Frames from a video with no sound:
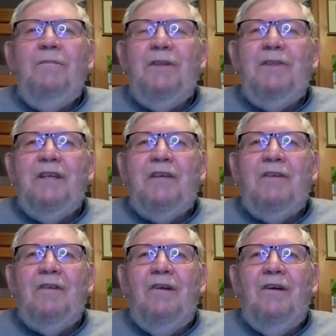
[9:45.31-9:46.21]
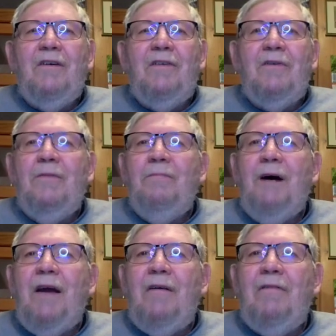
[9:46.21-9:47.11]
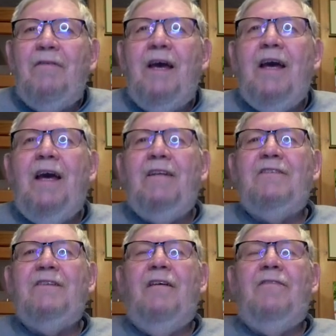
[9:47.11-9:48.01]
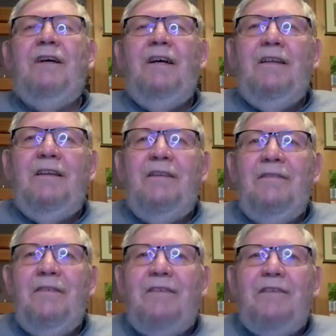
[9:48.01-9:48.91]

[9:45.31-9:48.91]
particular longer term buyer of ag stuff to